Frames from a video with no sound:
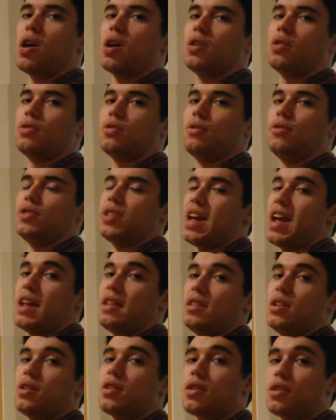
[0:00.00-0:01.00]
particles and
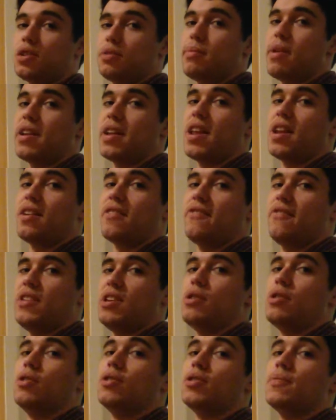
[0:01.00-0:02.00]
the Earth's magnetic
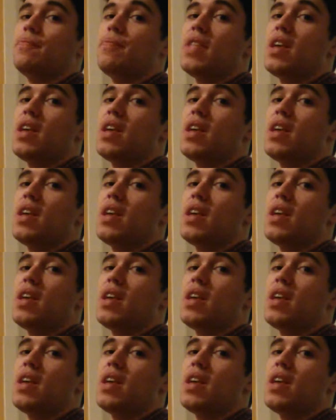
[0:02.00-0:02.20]
field.